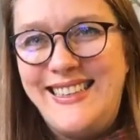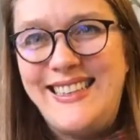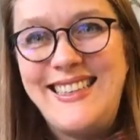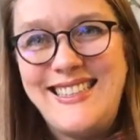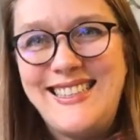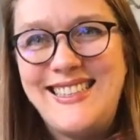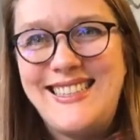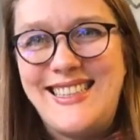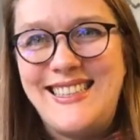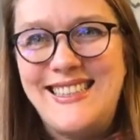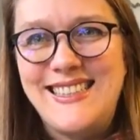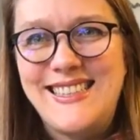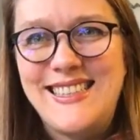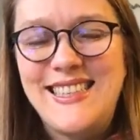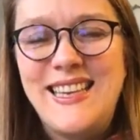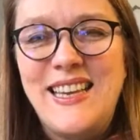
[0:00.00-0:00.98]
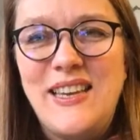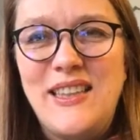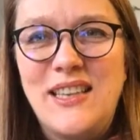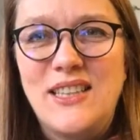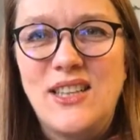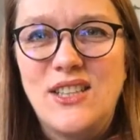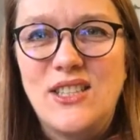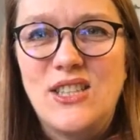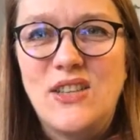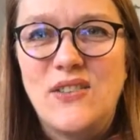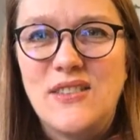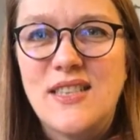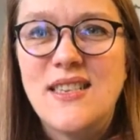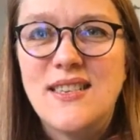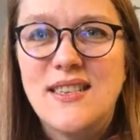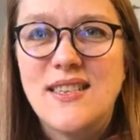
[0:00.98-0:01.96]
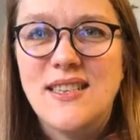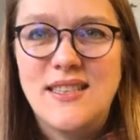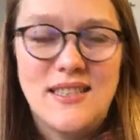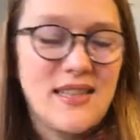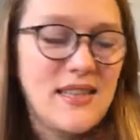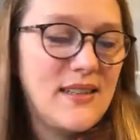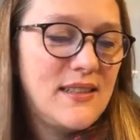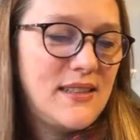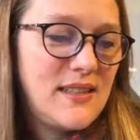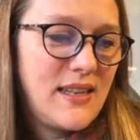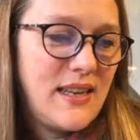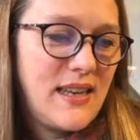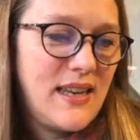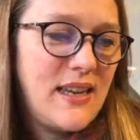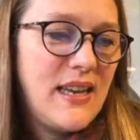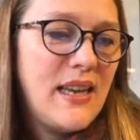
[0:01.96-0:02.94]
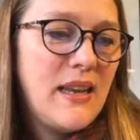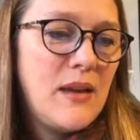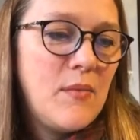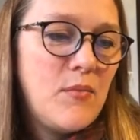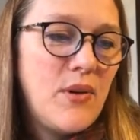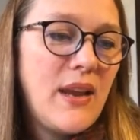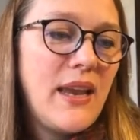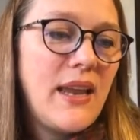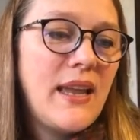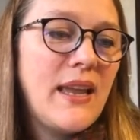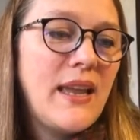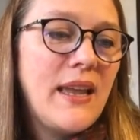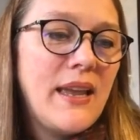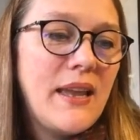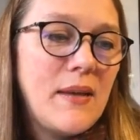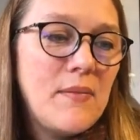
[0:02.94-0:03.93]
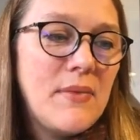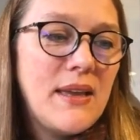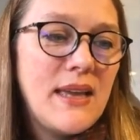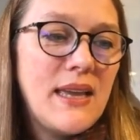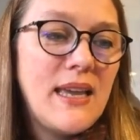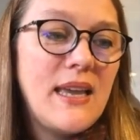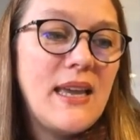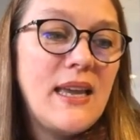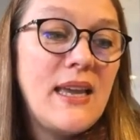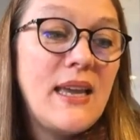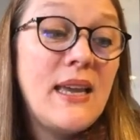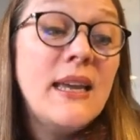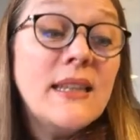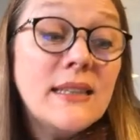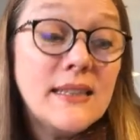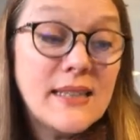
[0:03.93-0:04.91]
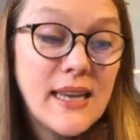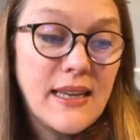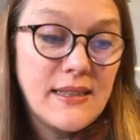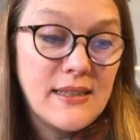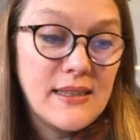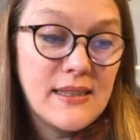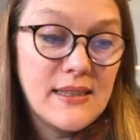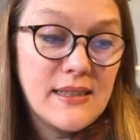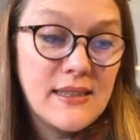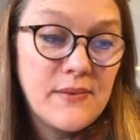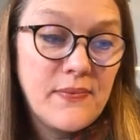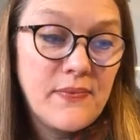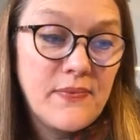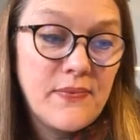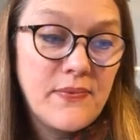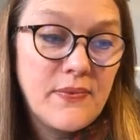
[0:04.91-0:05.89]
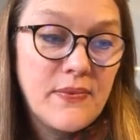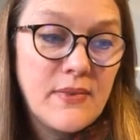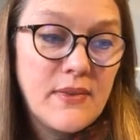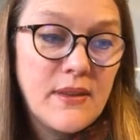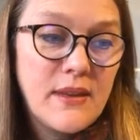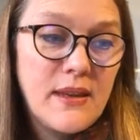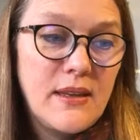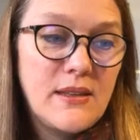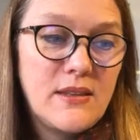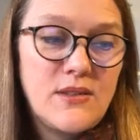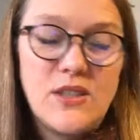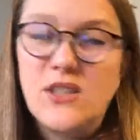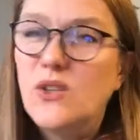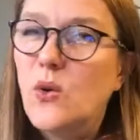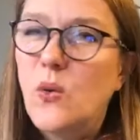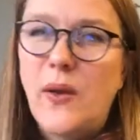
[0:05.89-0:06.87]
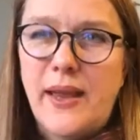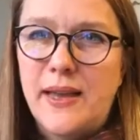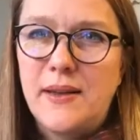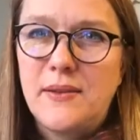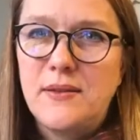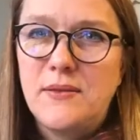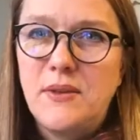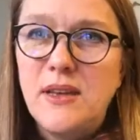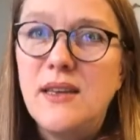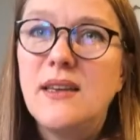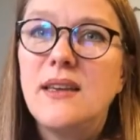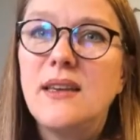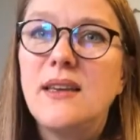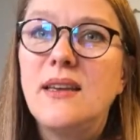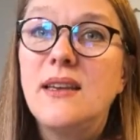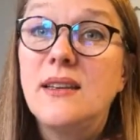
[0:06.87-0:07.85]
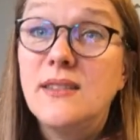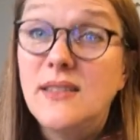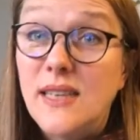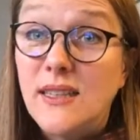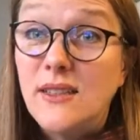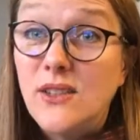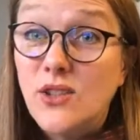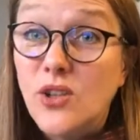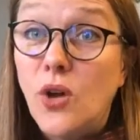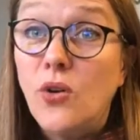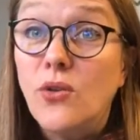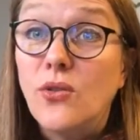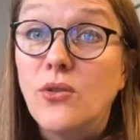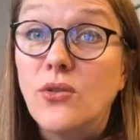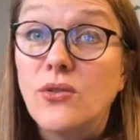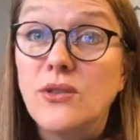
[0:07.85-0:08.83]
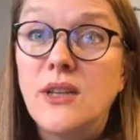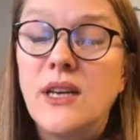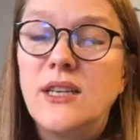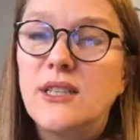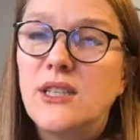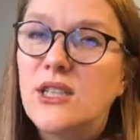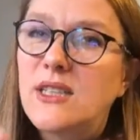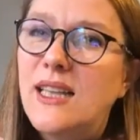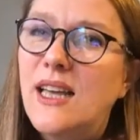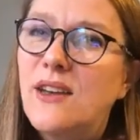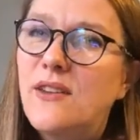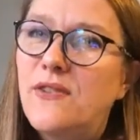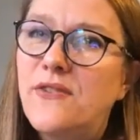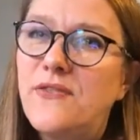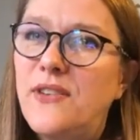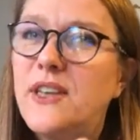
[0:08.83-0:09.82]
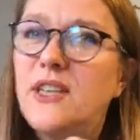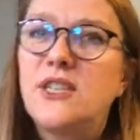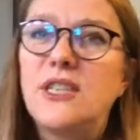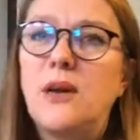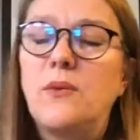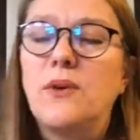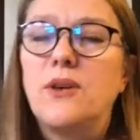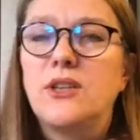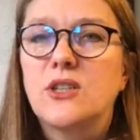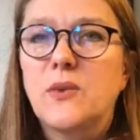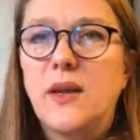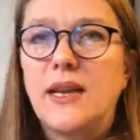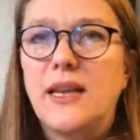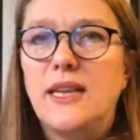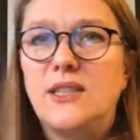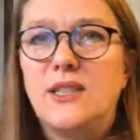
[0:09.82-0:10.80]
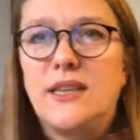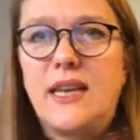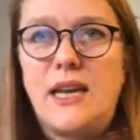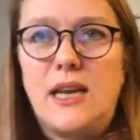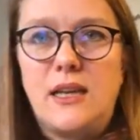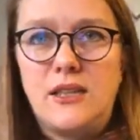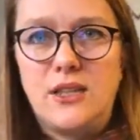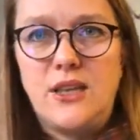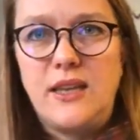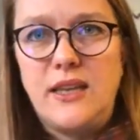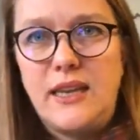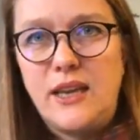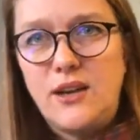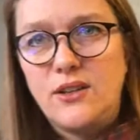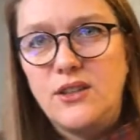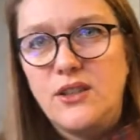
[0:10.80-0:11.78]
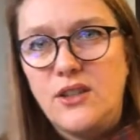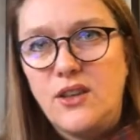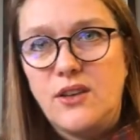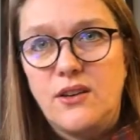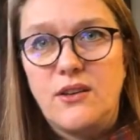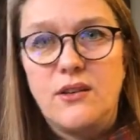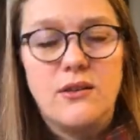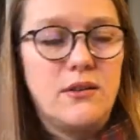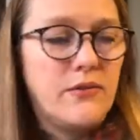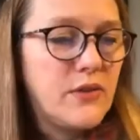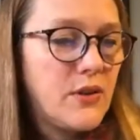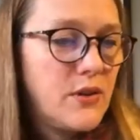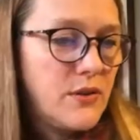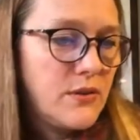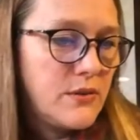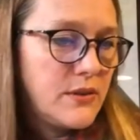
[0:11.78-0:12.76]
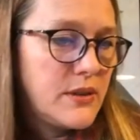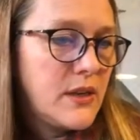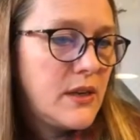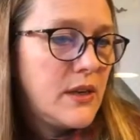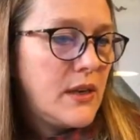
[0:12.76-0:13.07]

Incense. There's lots of sounds there. Bring him incense. It's just quick. Incense, gold. So just kind of finish that word as quickly as you can so you can get onto the G of gold.